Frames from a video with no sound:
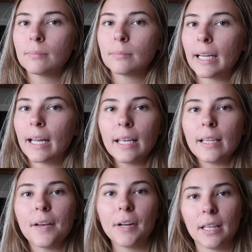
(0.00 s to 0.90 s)
Like, I can't
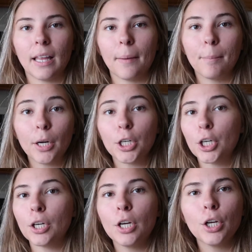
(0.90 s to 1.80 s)
think of anything. Like
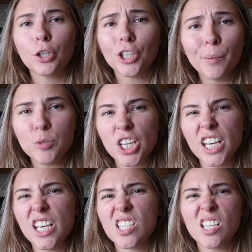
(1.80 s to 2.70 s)
butter, cream cheese.